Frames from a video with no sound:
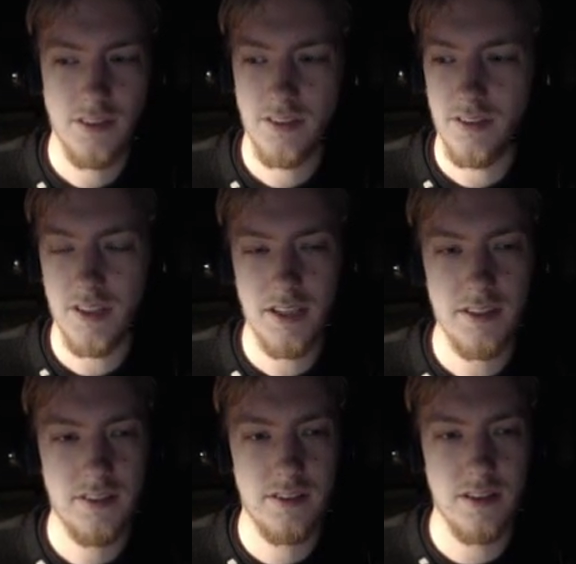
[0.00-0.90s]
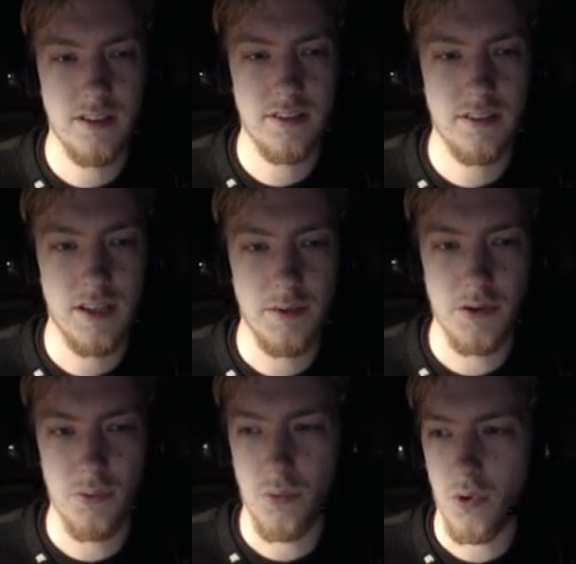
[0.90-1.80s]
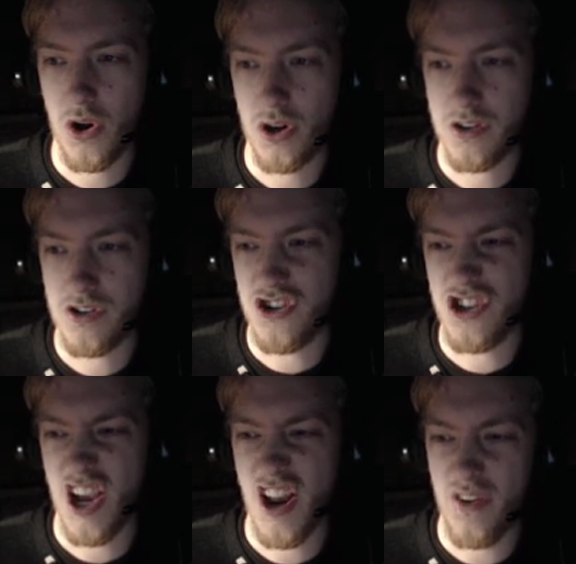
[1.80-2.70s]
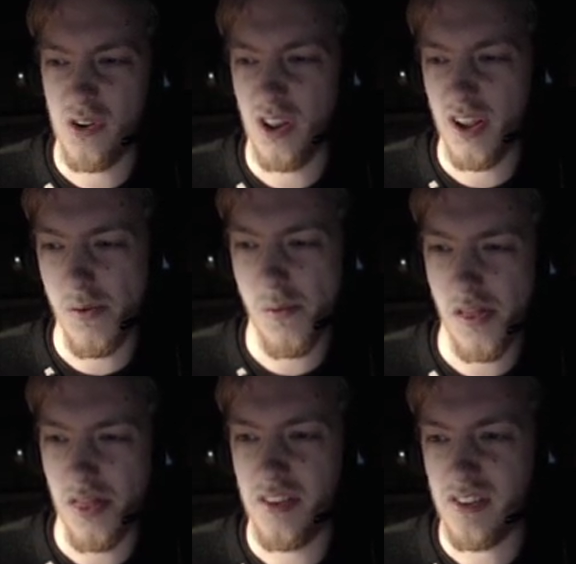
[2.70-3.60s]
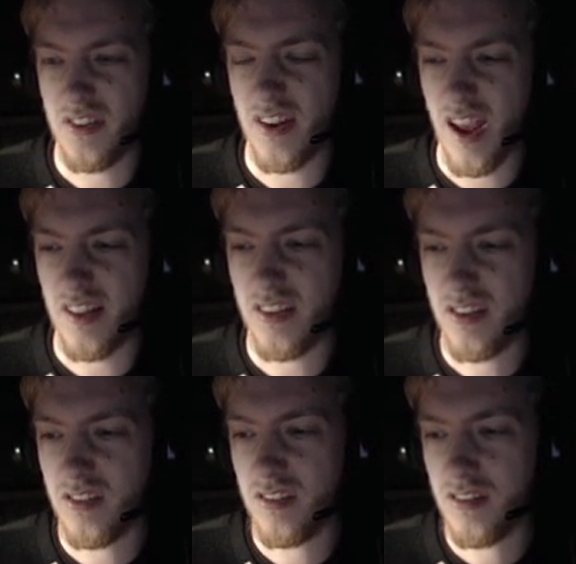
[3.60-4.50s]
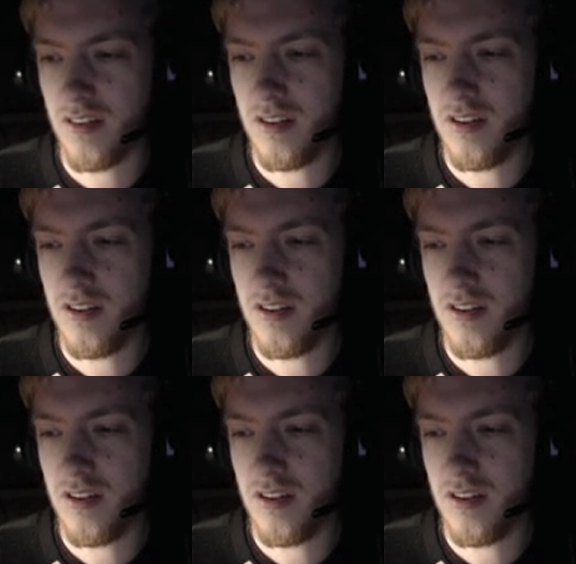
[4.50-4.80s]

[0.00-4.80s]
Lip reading: 6 does seem to work generally with the stats.